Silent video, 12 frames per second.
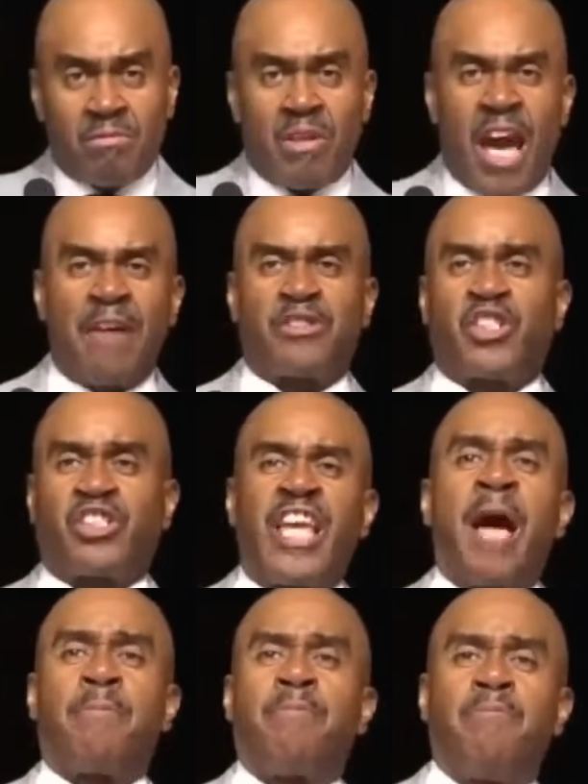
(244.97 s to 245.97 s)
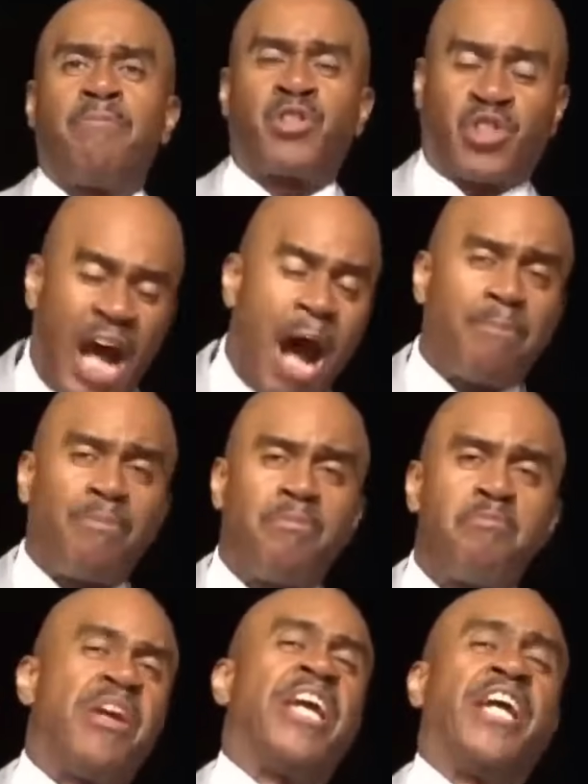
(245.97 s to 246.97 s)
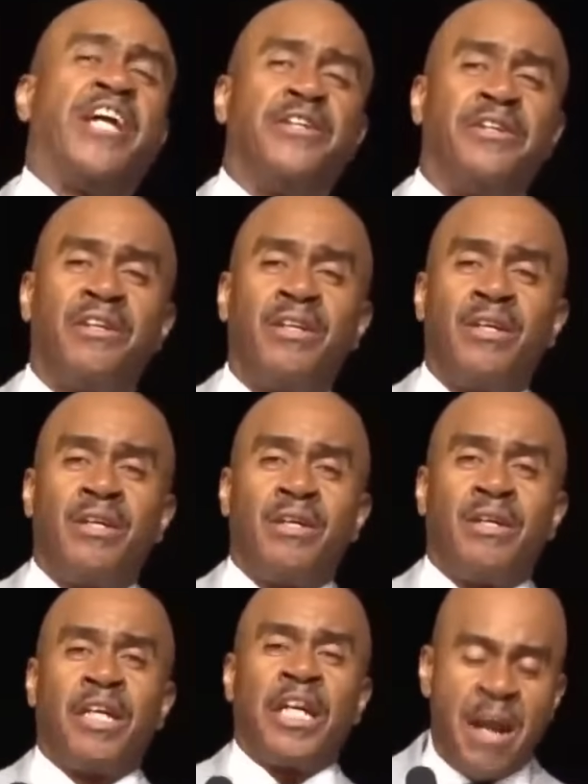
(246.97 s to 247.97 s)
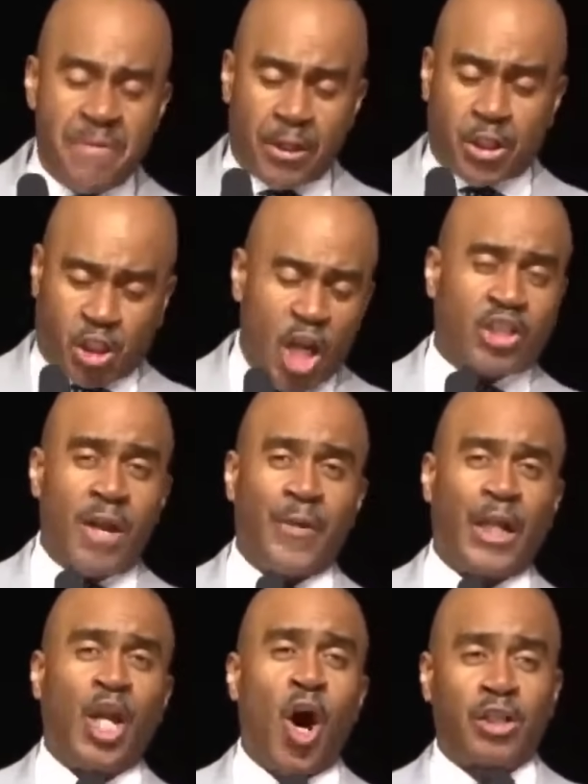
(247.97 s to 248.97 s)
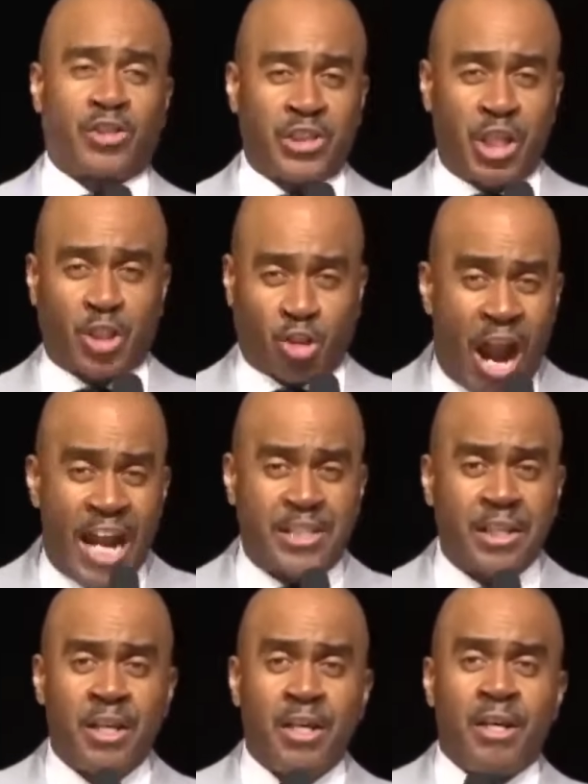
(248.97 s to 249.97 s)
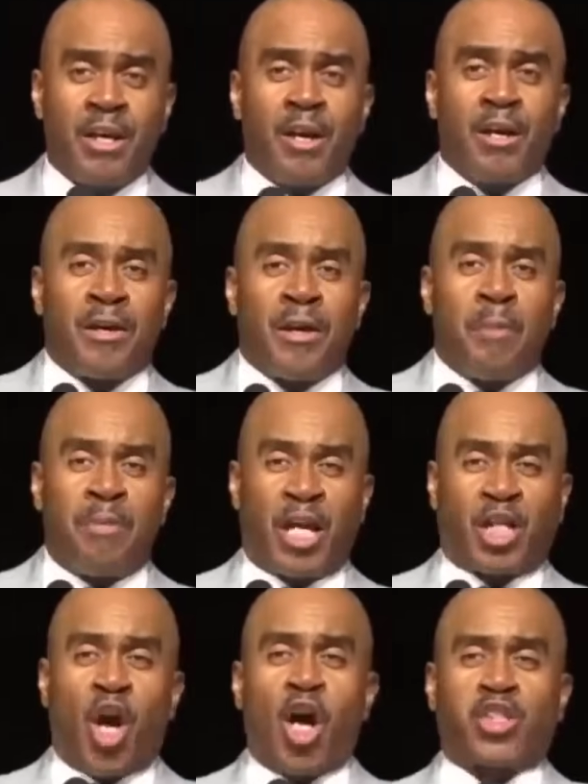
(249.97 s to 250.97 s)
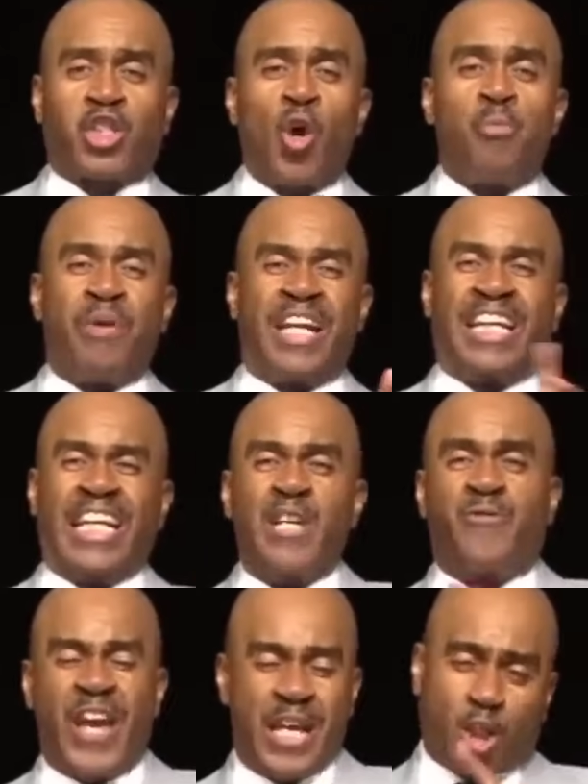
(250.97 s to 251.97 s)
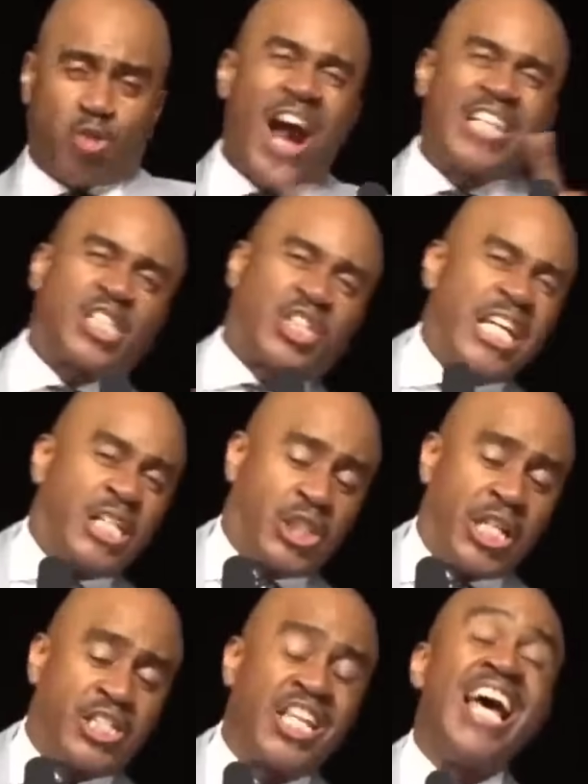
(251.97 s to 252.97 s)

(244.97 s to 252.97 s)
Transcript: have stopped being in the church of the Lord Jesus Christ because your belief in Christ's teachings